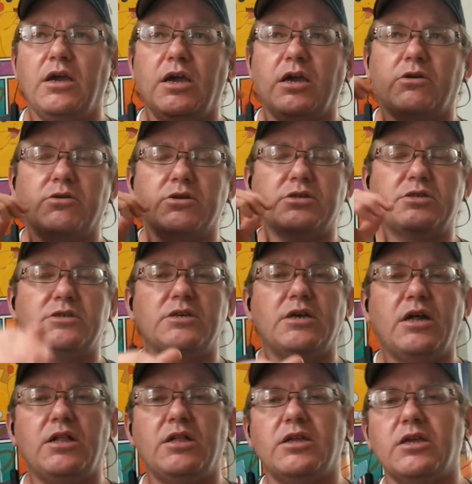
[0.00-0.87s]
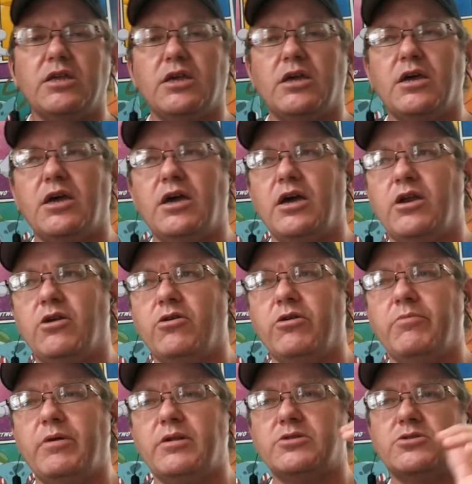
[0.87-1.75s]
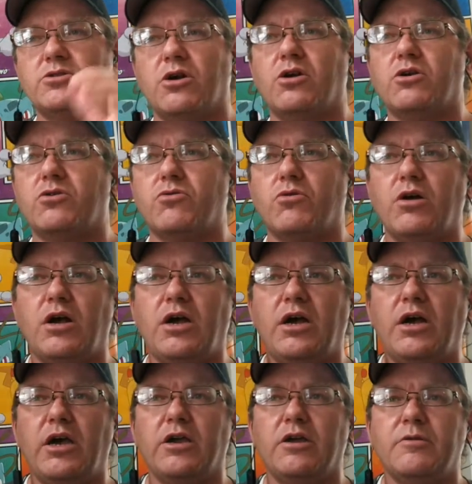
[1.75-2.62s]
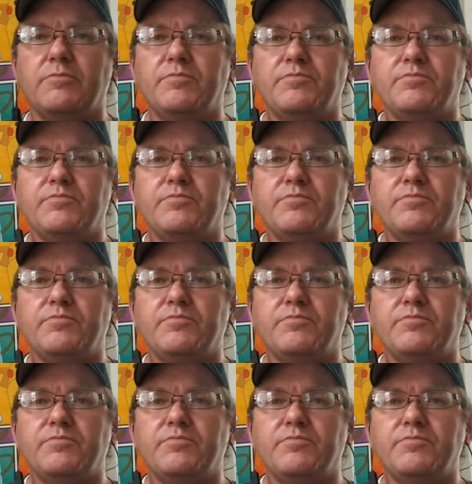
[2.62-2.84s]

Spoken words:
and Cresselia, and I heard about Darkrai.